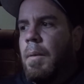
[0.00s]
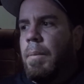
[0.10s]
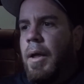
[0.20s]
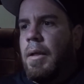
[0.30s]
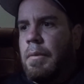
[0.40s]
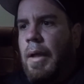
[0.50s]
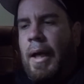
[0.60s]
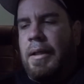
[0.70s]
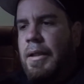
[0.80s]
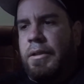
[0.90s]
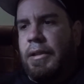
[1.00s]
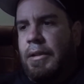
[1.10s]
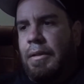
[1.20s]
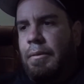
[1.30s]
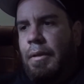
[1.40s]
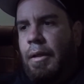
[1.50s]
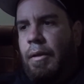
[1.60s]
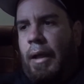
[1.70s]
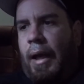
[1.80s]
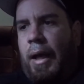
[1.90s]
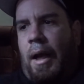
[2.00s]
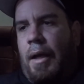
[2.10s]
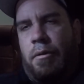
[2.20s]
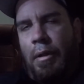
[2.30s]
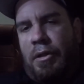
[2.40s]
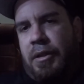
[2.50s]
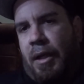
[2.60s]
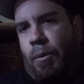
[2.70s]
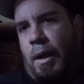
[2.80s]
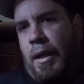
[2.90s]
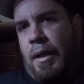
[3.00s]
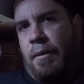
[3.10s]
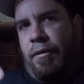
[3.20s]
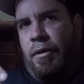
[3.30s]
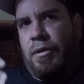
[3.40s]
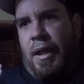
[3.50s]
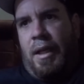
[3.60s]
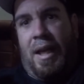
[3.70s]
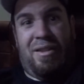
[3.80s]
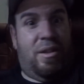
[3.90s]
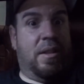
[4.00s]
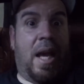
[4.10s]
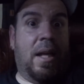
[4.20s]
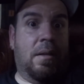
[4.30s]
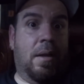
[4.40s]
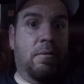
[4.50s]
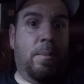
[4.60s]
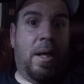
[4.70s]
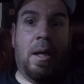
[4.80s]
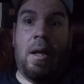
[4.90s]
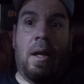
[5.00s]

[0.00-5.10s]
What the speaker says: But it's just, I don't understand why he feels that he has to attack everybody.